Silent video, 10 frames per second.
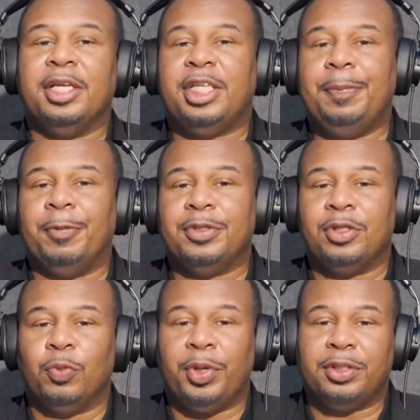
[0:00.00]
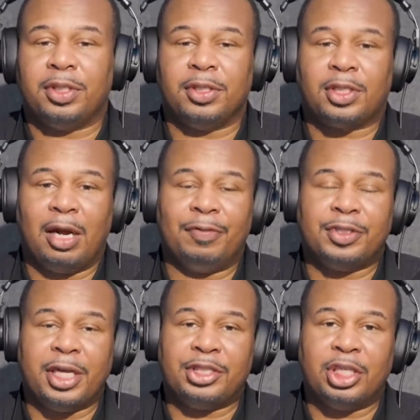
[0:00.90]
get deeper into the weeds of this
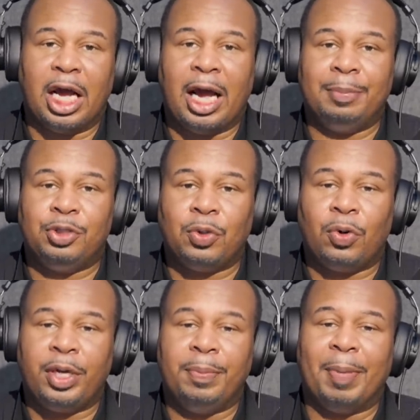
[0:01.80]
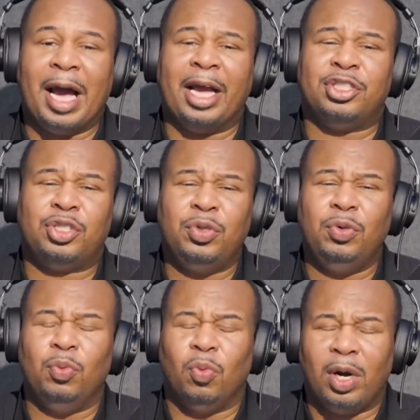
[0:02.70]
conversation, I'm joined by two
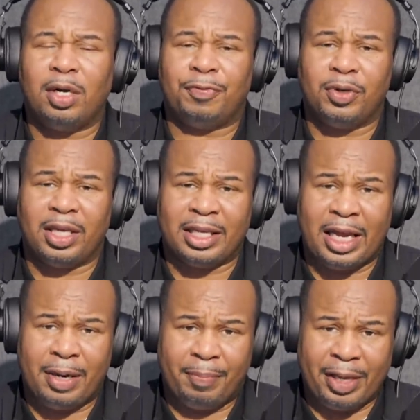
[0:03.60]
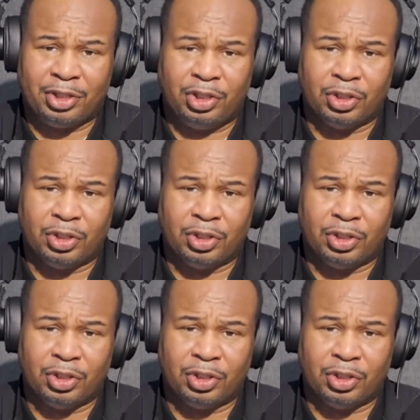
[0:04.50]
wonderful Atlanta-based